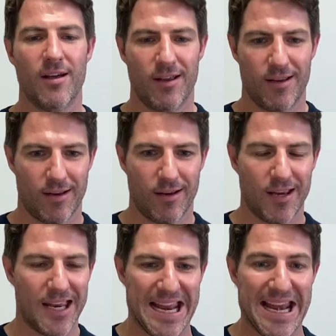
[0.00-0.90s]

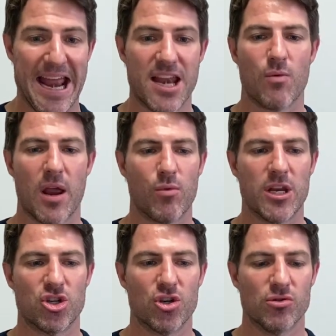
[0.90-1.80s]
in any way we
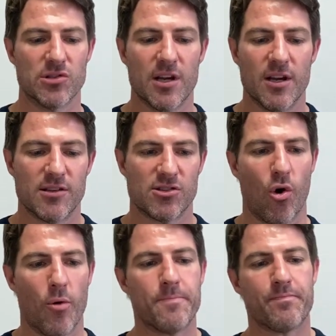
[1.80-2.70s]
choose.
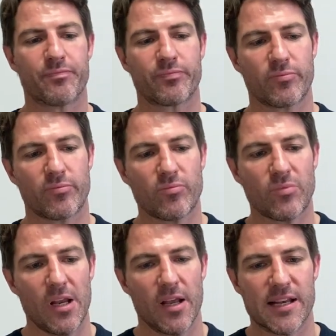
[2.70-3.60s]
So
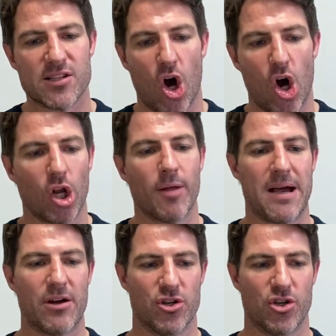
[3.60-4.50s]
it's all
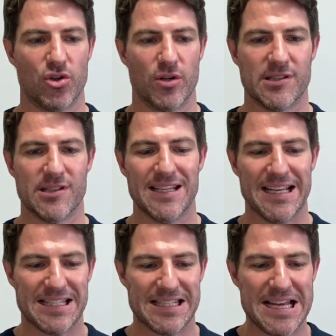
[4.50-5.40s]
about your choices.
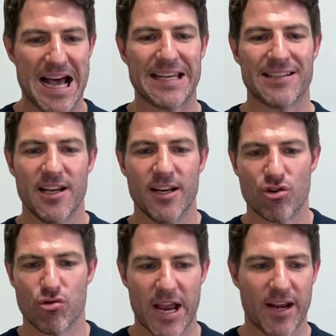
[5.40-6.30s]
It's not
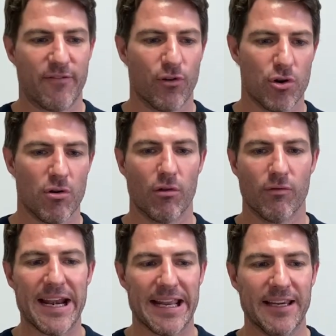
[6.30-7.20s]
created for you
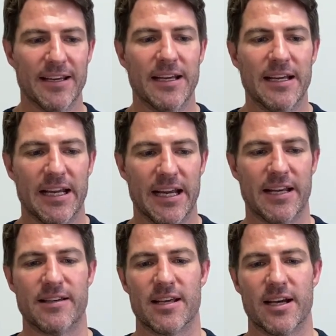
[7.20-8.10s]
already.
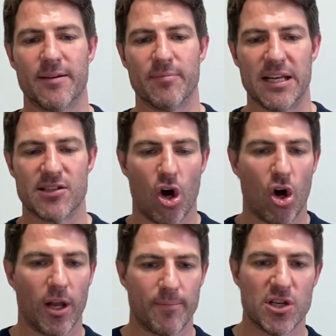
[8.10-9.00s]
It's all
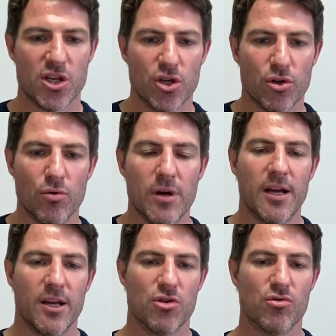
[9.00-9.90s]
up to you.
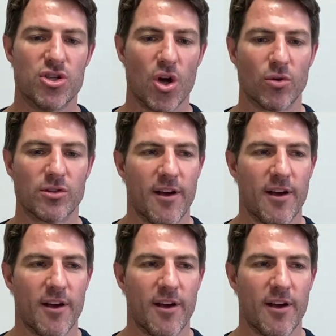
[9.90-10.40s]
You don't